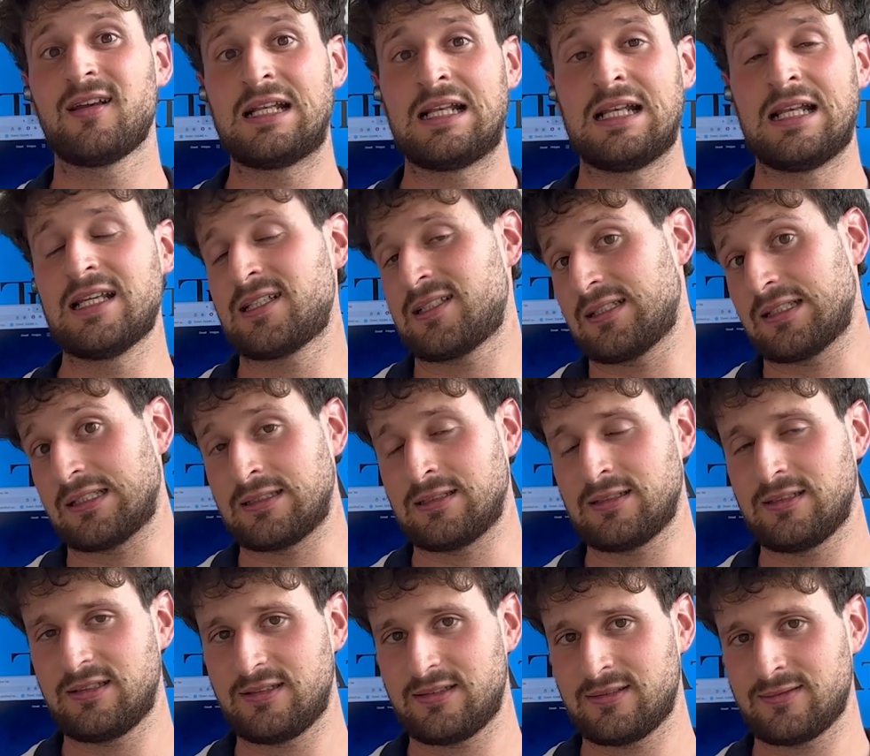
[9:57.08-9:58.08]
Listen,
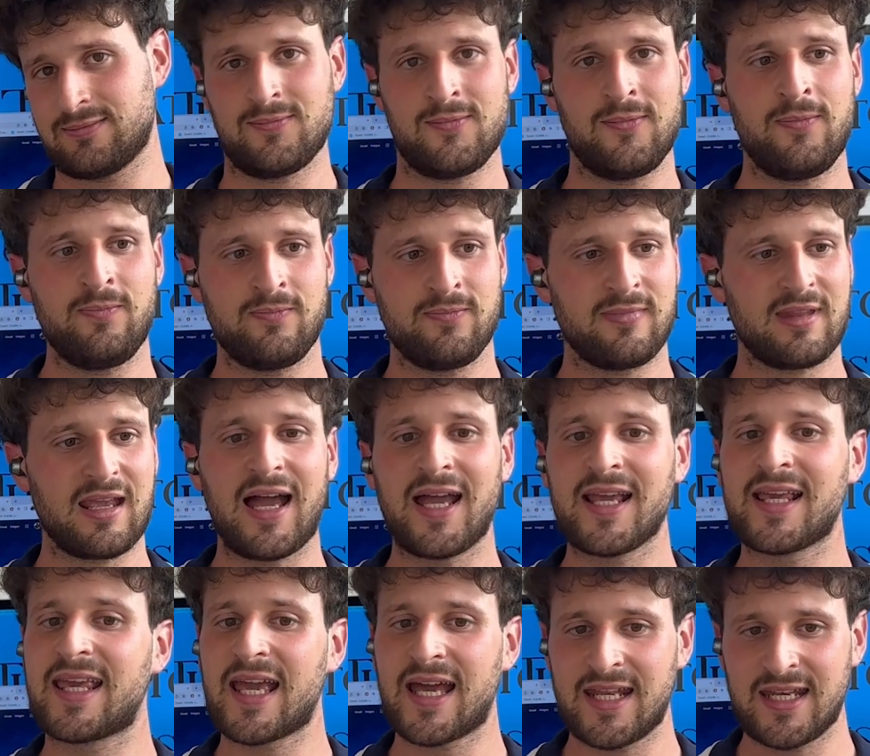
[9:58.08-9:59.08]
I
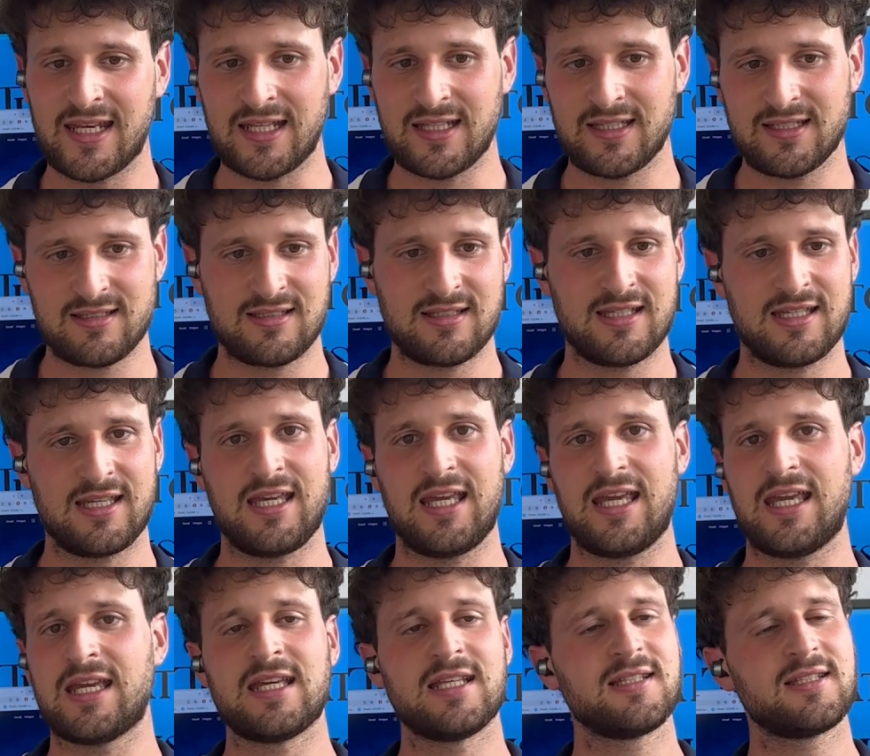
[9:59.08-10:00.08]
get it.
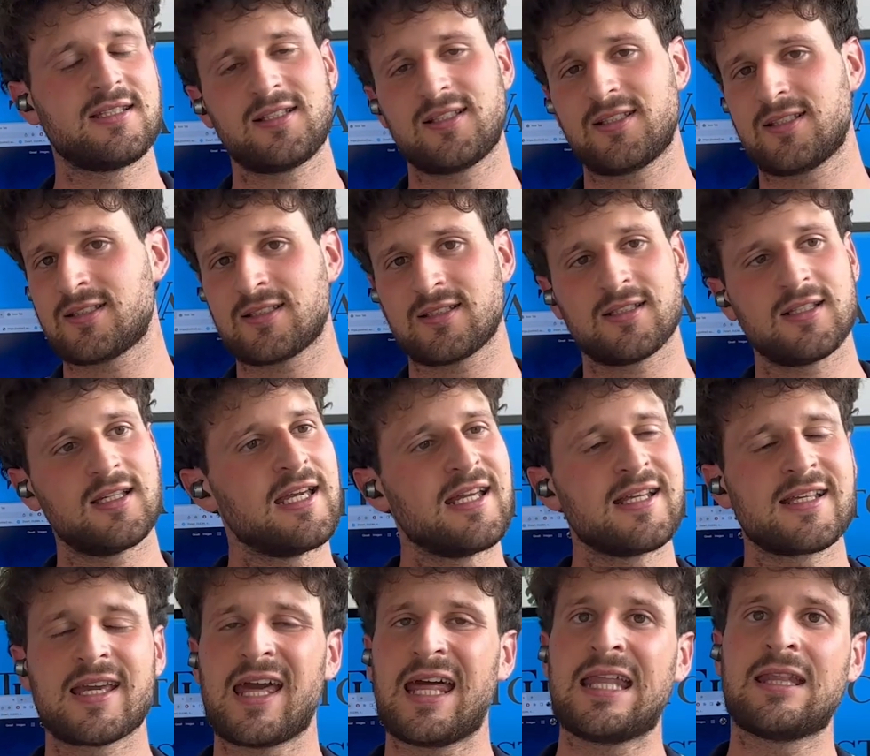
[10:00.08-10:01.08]

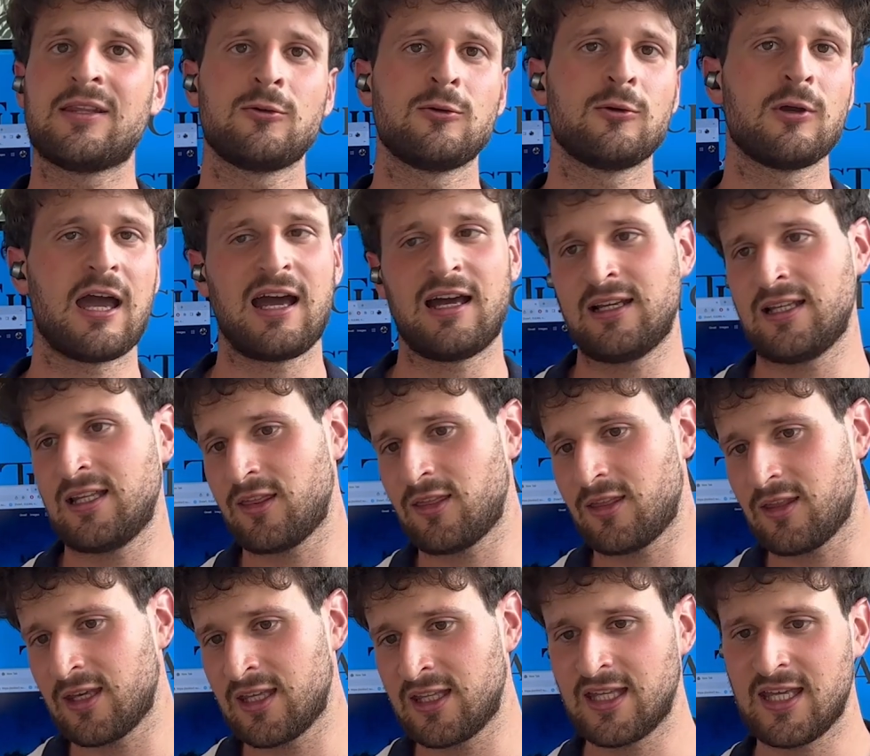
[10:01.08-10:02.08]
It can do
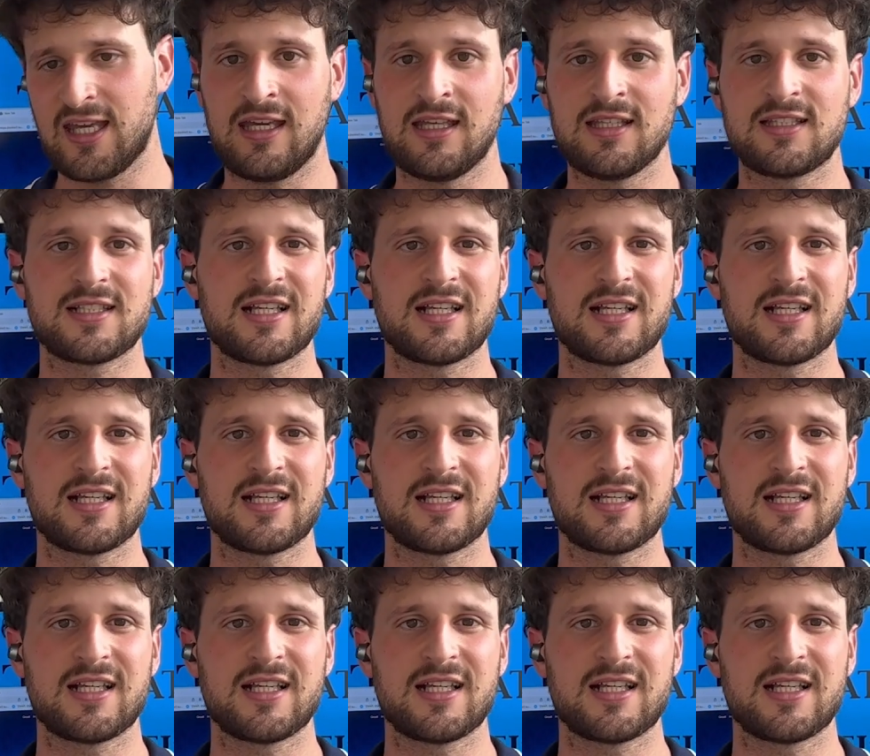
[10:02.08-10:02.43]
anything. It's